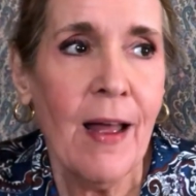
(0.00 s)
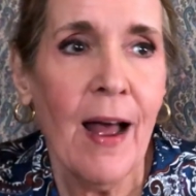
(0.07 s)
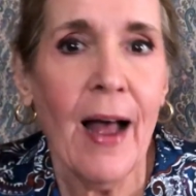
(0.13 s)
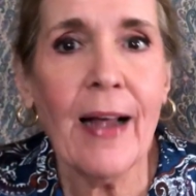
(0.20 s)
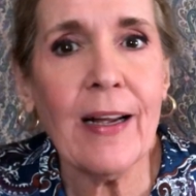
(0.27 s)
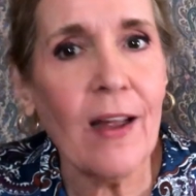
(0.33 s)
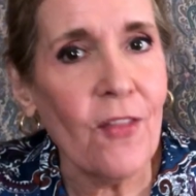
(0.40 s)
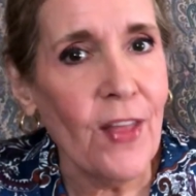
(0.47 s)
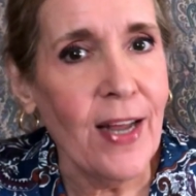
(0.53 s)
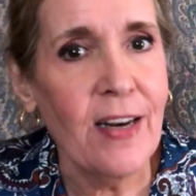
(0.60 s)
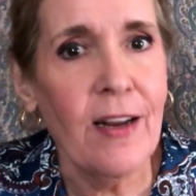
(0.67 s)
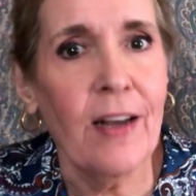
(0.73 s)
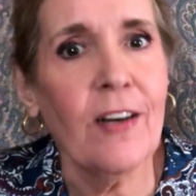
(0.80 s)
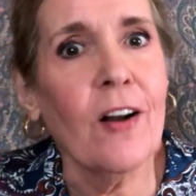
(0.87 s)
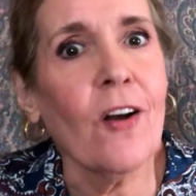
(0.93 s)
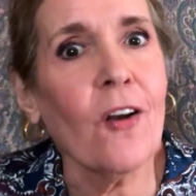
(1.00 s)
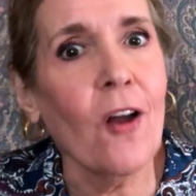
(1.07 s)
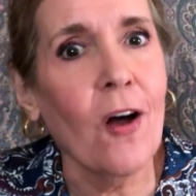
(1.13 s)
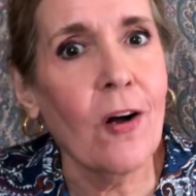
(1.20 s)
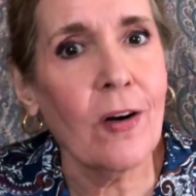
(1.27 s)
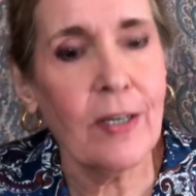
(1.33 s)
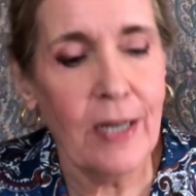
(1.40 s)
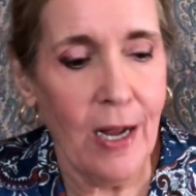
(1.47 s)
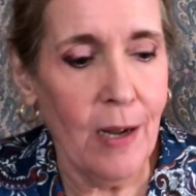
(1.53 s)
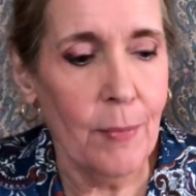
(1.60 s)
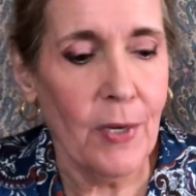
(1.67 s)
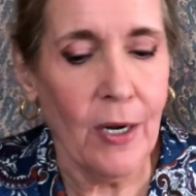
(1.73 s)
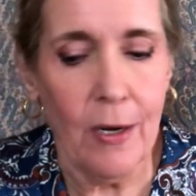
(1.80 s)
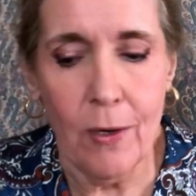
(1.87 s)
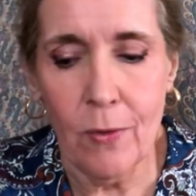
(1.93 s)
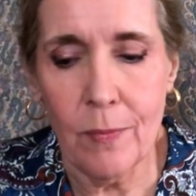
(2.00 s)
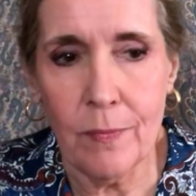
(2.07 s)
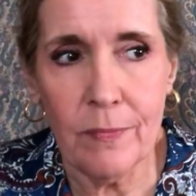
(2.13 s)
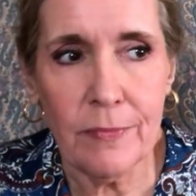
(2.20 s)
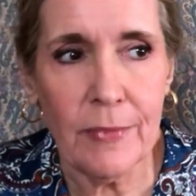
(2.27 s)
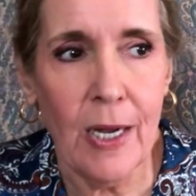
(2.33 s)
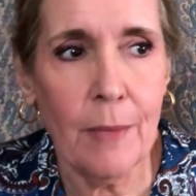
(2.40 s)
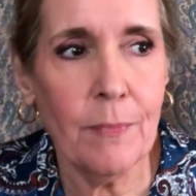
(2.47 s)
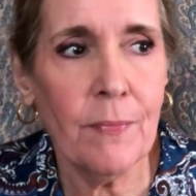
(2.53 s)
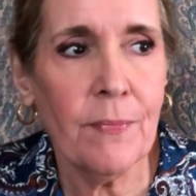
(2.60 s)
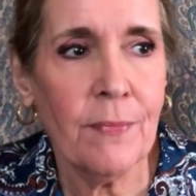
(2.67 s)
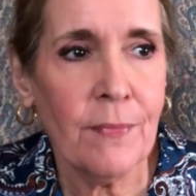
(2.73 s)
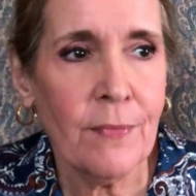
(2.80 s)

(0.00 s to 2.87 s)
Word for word: I got that done a long time ago. I'm,